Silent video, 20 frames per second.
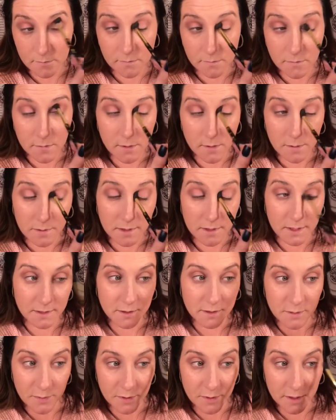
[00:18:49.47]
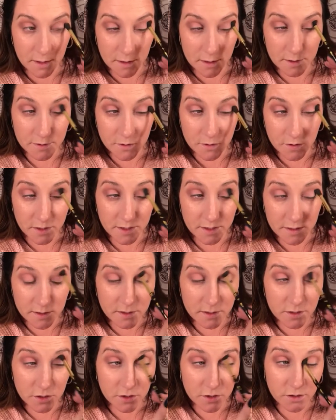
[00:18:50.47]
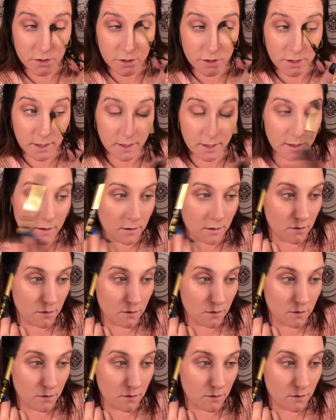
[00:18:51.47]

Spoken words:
I mean, that's a pretty good transition shade.